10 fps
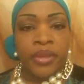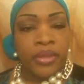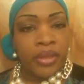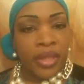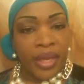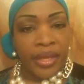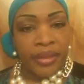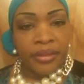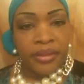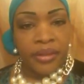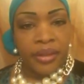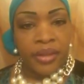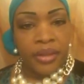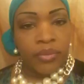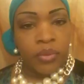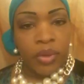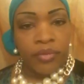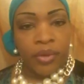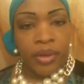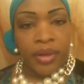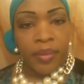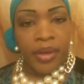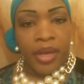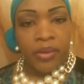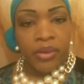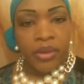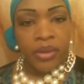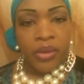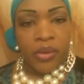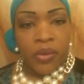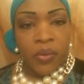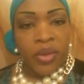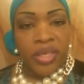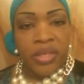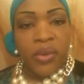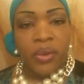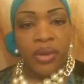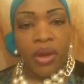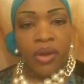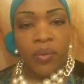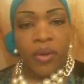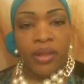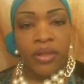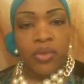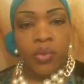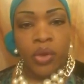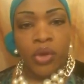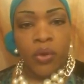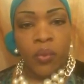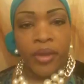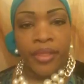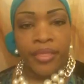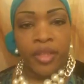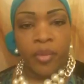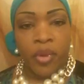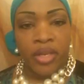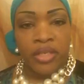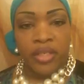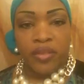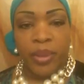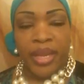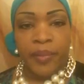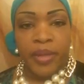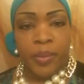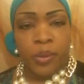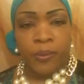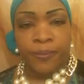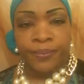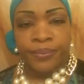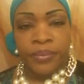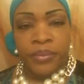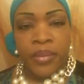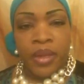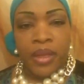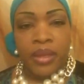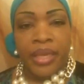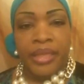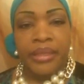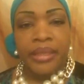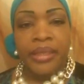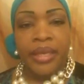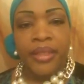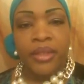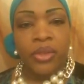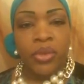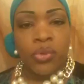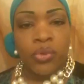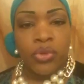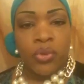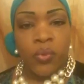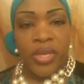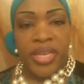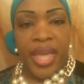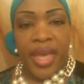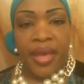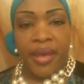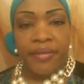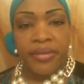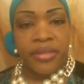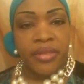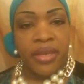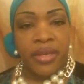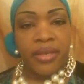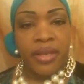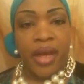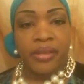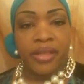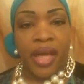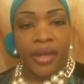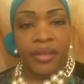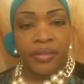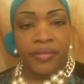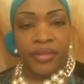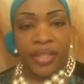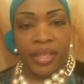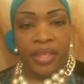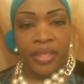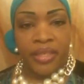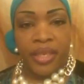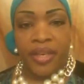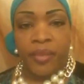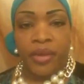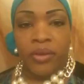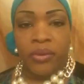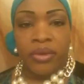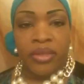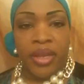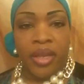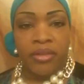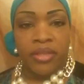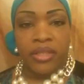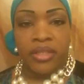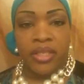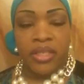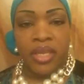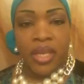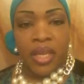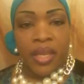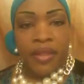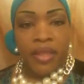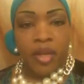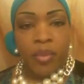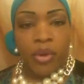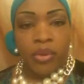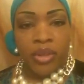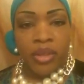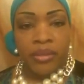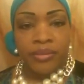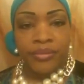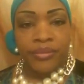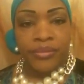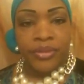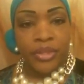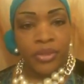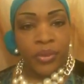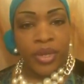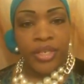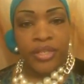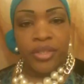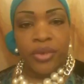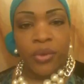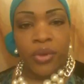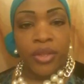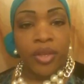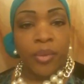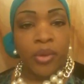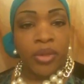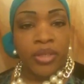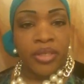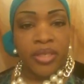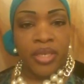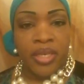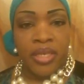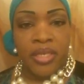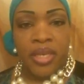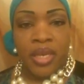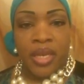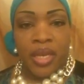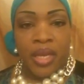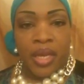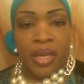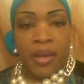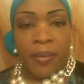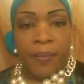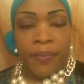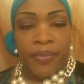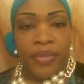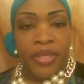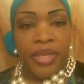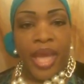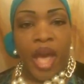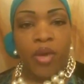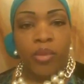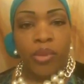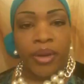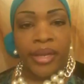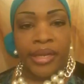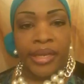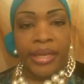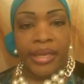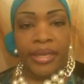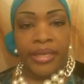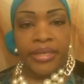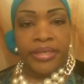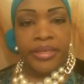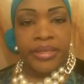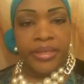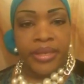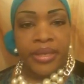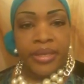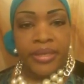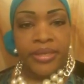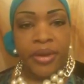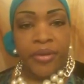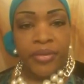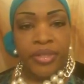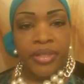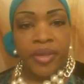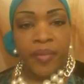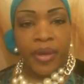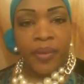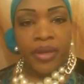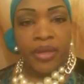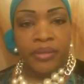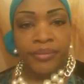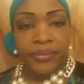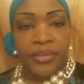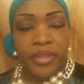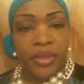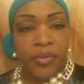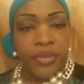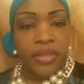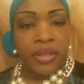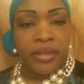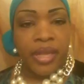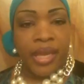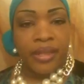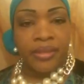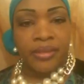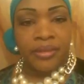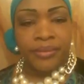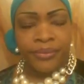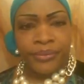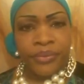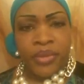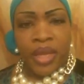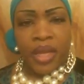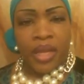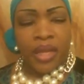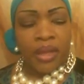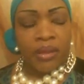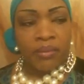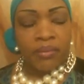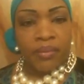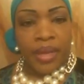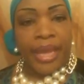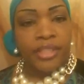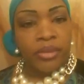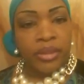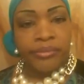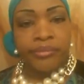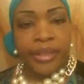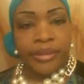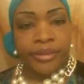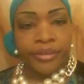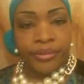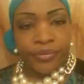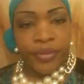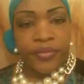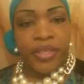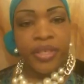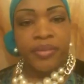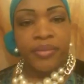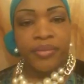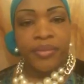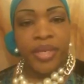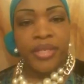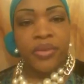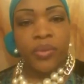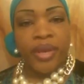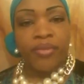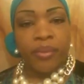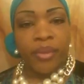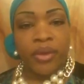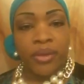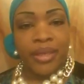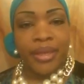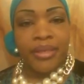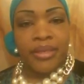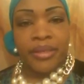to light and to forefront about what is going on around this world with the oppression of Black people. Lately in the news, we have seen a lot of things that have been going down, such as the Ebola situation or the Ebola disease. This outbreak has surfaced in America. It surfaced in Dallas. Actually, that's 15 minutes away from me or less.